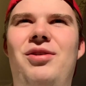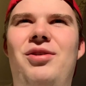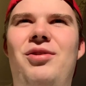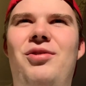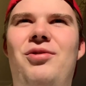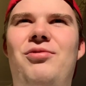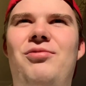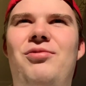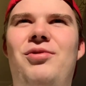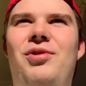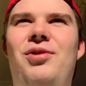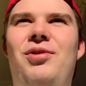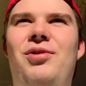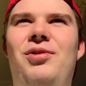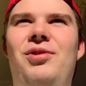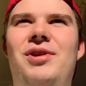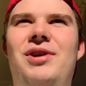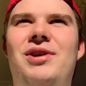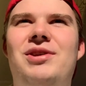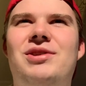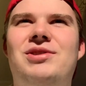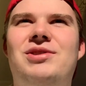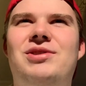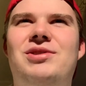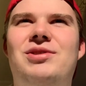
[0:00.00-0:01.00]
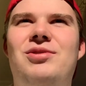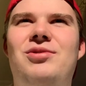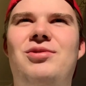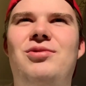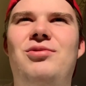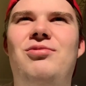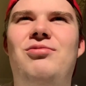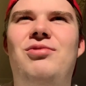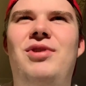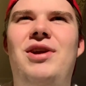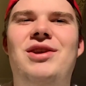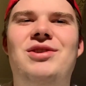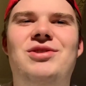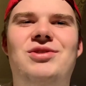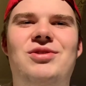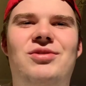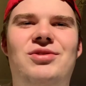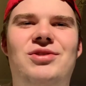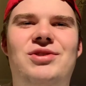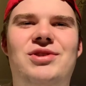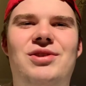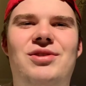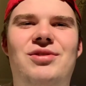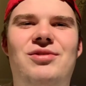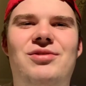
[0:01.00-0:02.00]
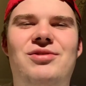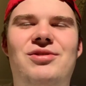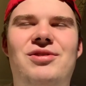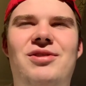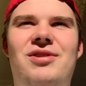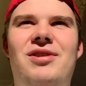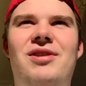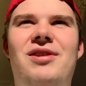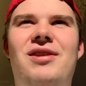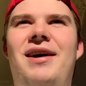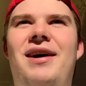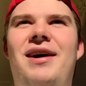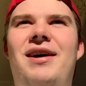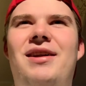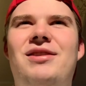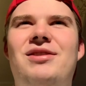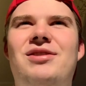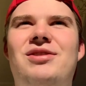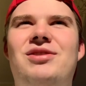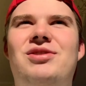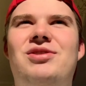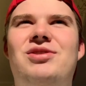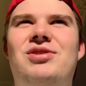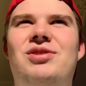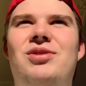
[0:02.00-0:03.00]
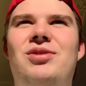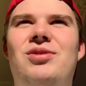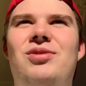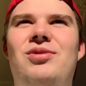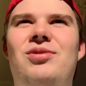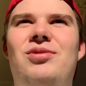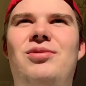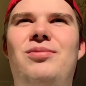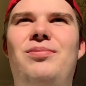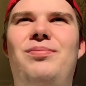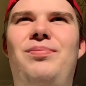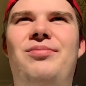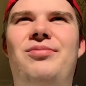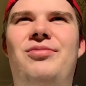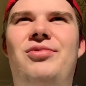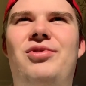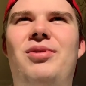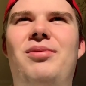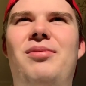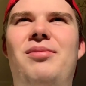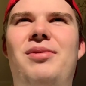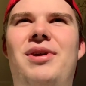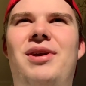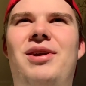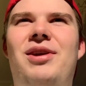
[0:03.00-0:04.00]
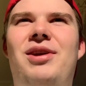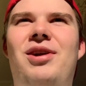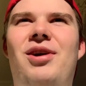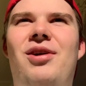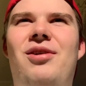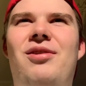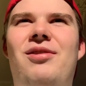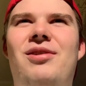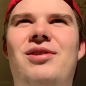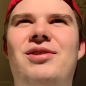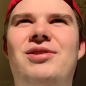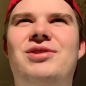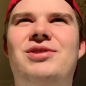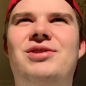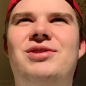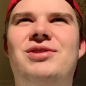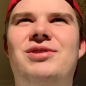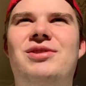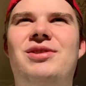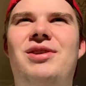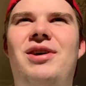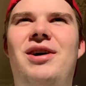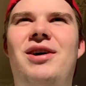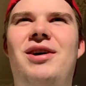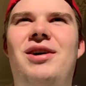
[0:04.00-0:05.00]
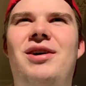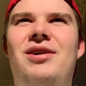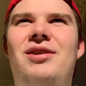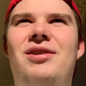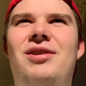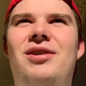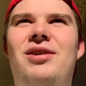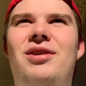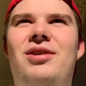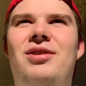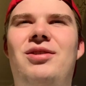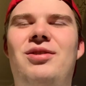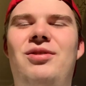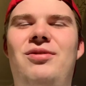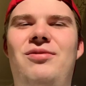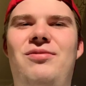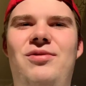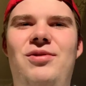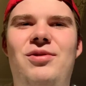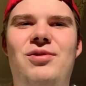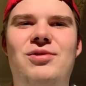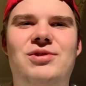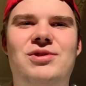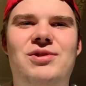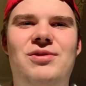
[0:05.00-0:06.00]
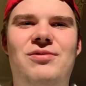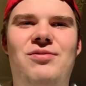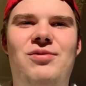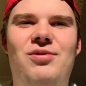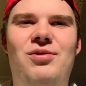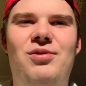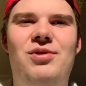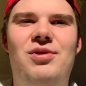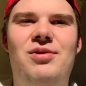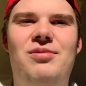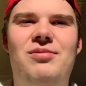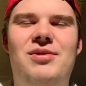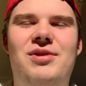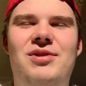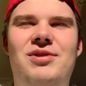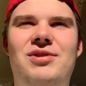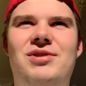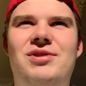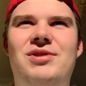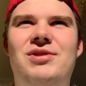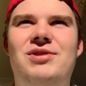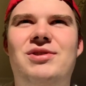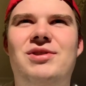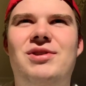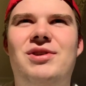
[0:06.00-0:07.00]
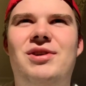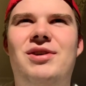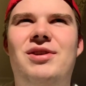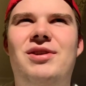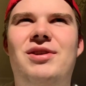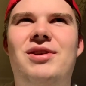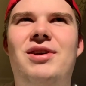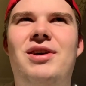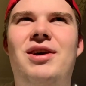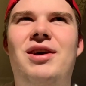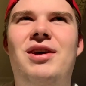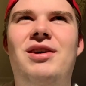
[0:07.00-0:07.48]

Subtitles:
your role is to raise your children and to probably encourage a good future for them and to